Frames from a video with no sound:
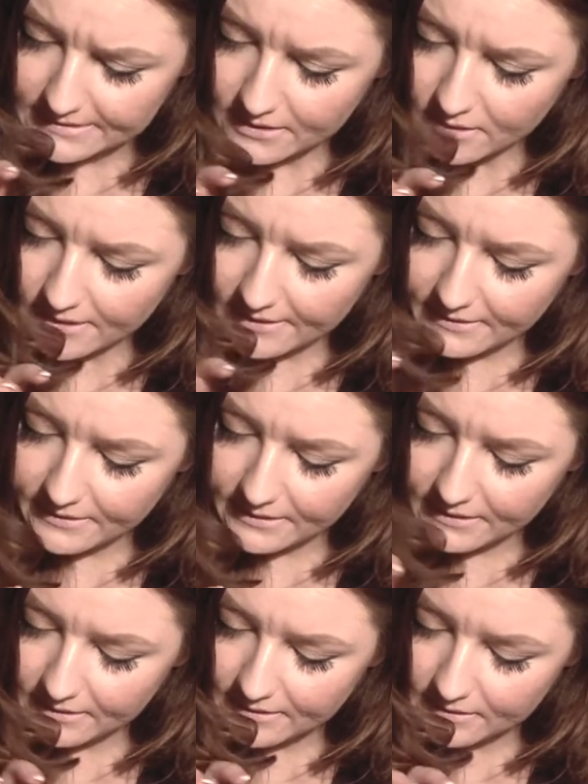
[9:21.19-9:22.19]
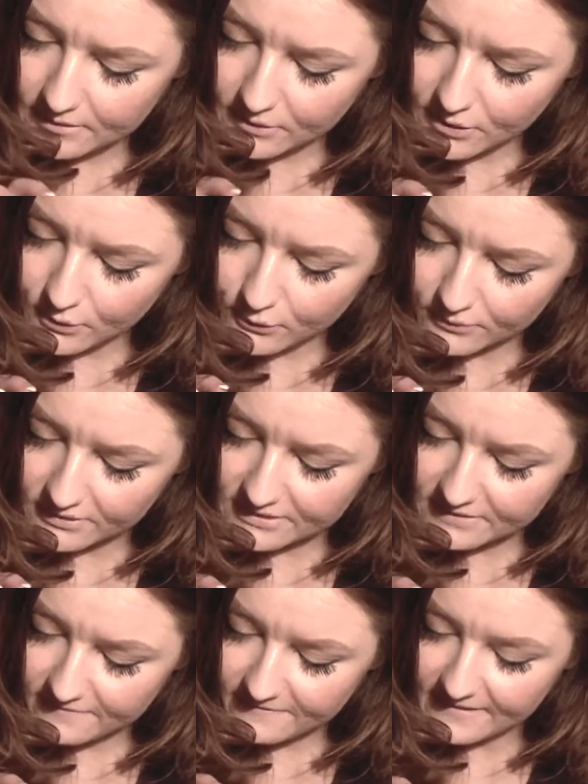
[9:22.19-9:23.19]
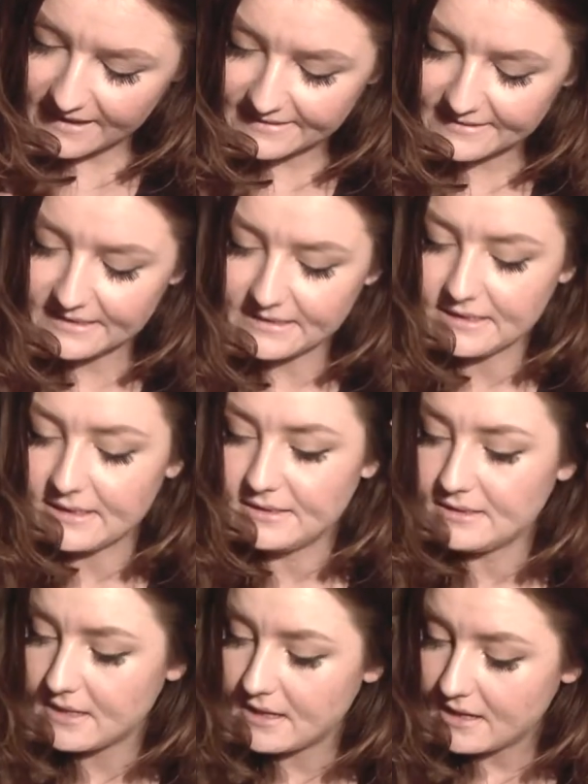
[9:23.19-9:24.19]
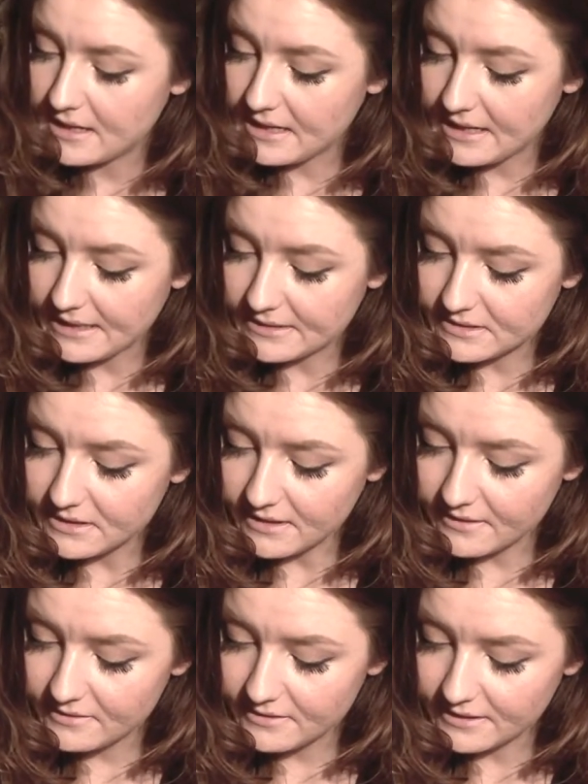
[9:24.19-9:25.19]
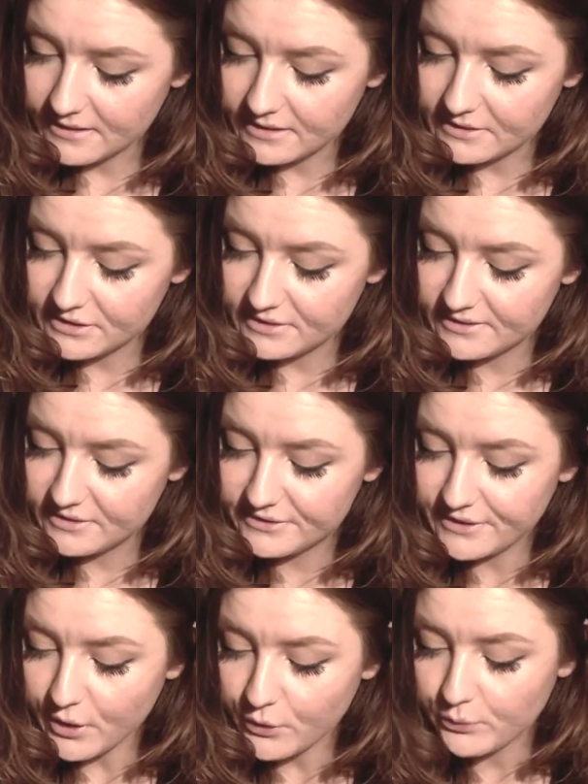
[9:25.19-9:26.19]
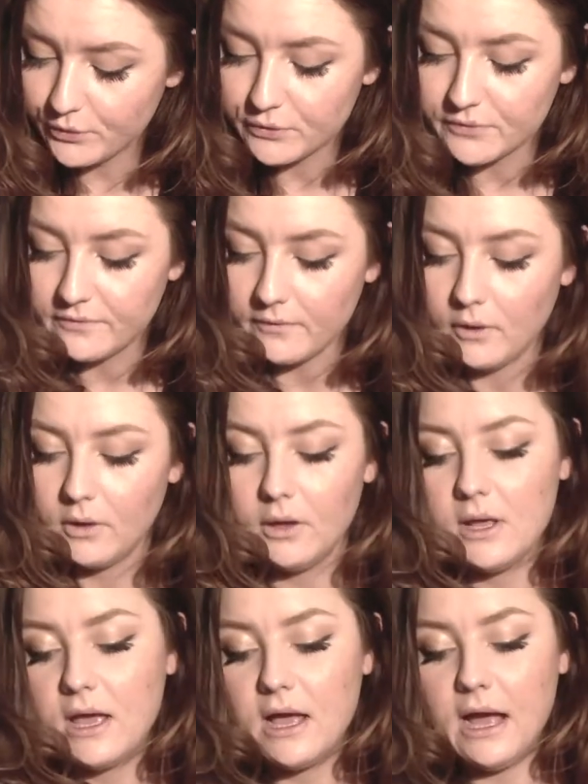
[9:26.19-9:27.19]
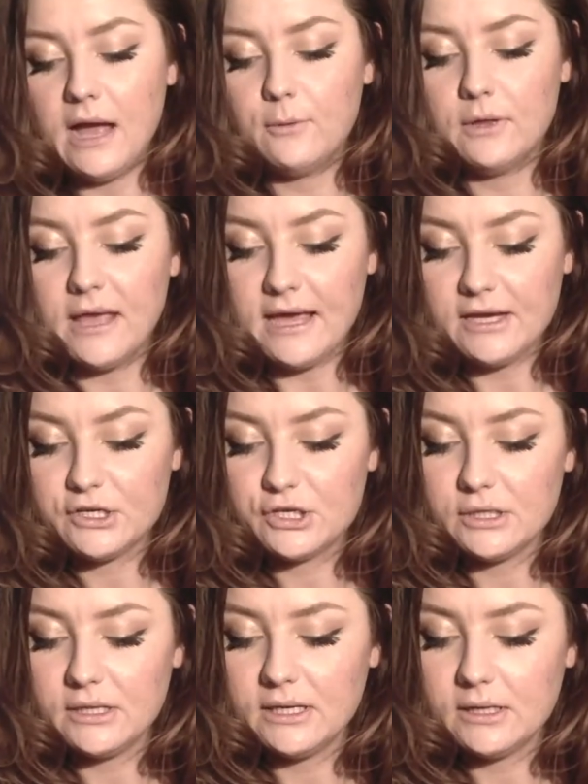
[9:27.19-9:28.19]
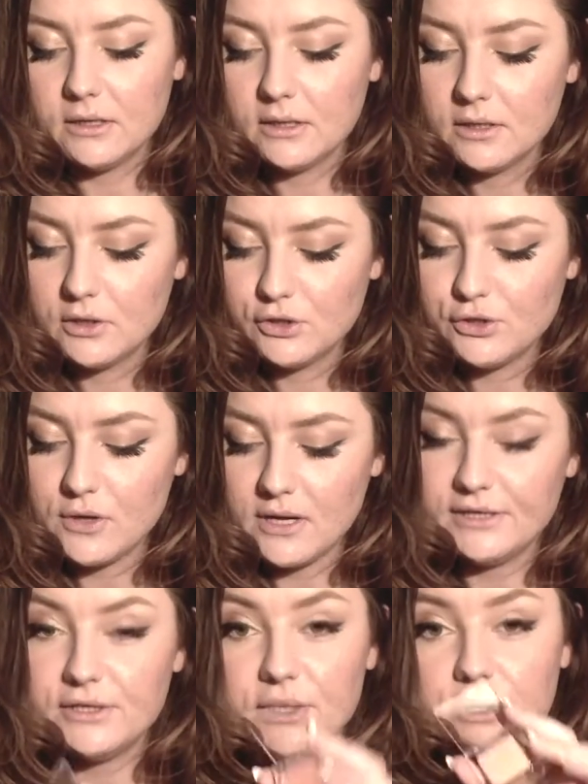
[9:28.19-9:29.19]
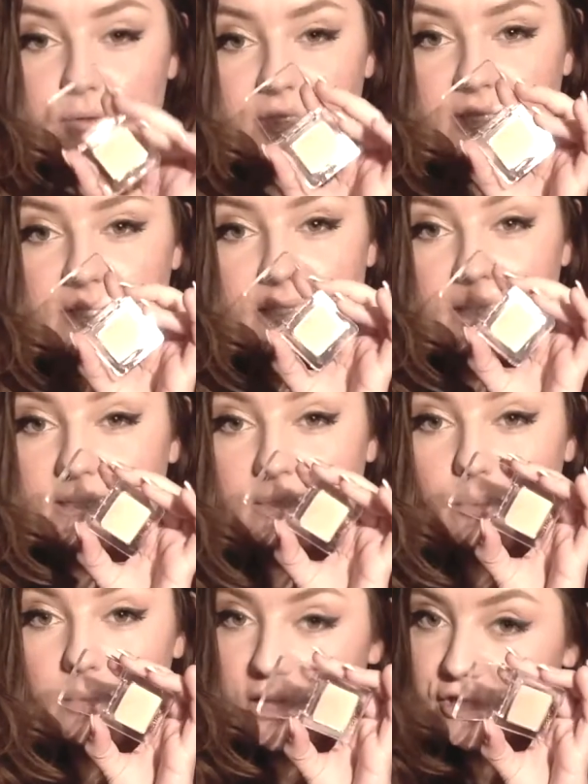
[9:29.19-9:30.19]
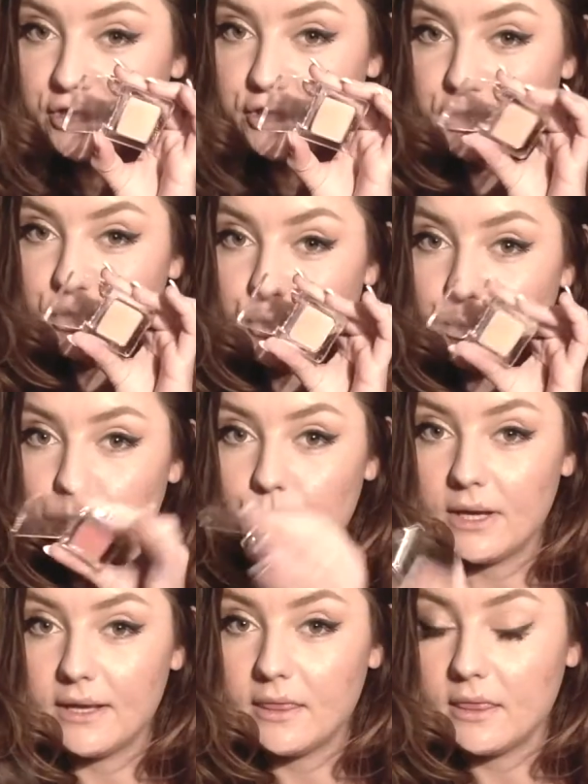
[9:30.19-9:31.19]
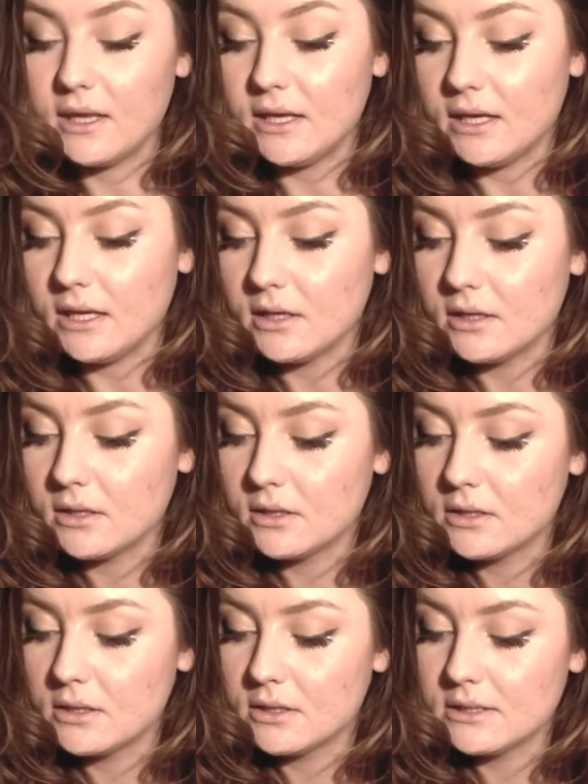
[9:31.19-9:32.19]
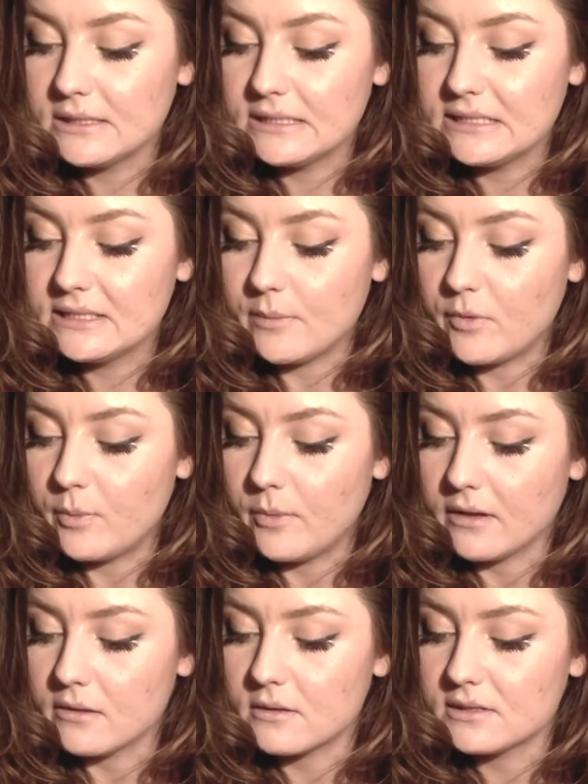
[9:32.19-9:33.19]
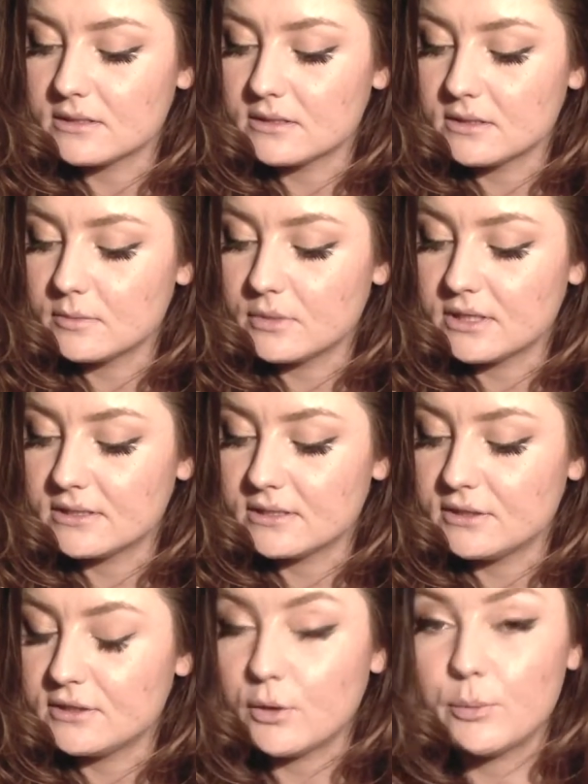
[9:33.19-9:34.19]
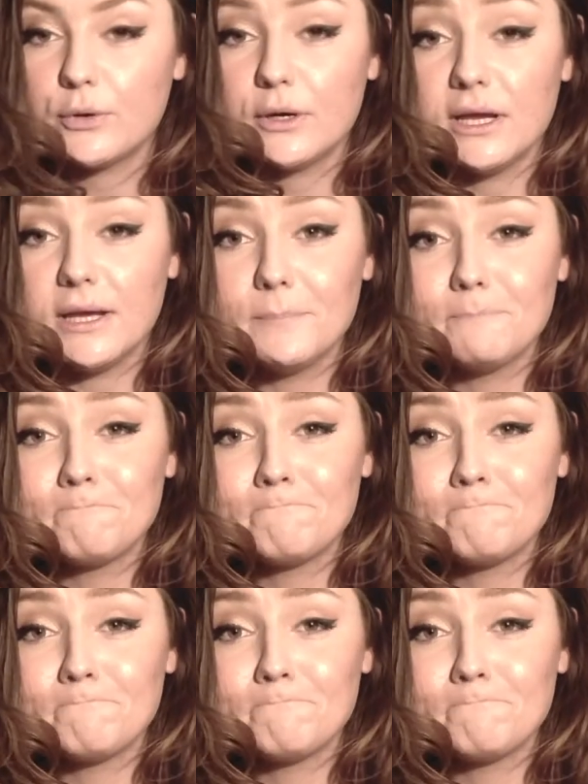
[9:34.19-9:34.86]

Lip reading: tiny little gold flecks in it, and I think it is so beautiful. I will actually try to use this as a blush too in the summer months because it's so pretty.